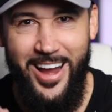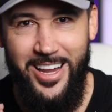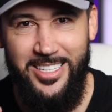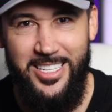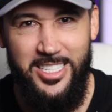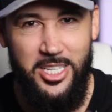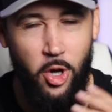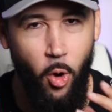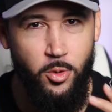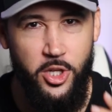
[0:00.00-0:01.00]
And as he's
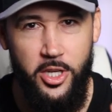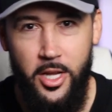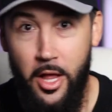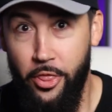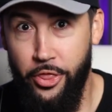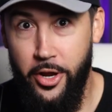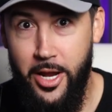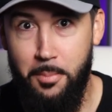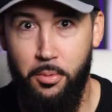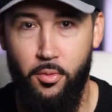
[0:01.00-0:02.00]
coaching the
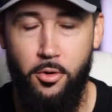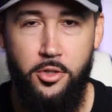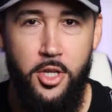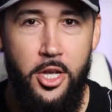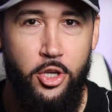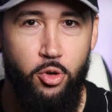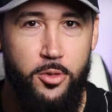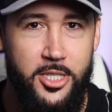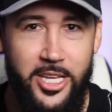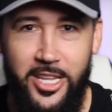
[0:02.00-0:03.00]
emperors, you
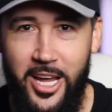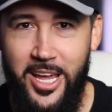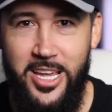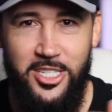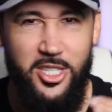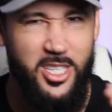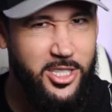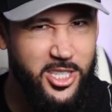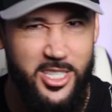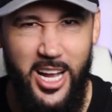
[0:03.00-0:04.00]
see that he's
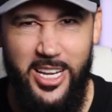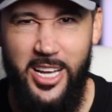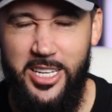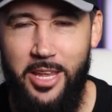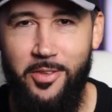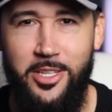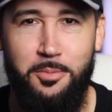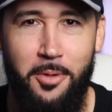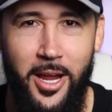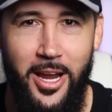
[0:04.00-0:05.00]
just got that
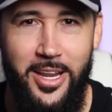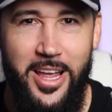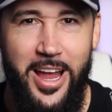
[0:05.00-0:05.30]
devious plan.